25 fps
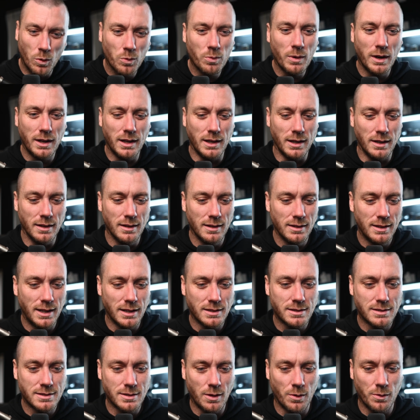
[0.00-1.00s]
Already,
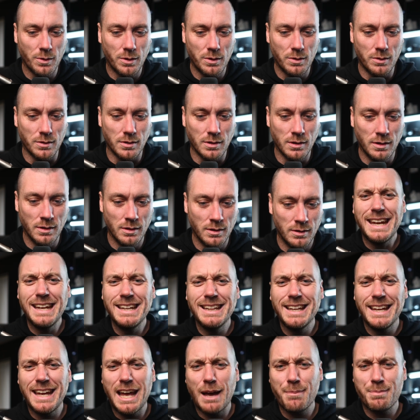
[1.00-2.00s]
that's so good.
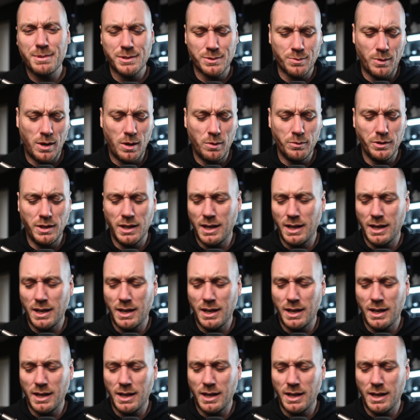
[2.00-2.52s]
In the app as well,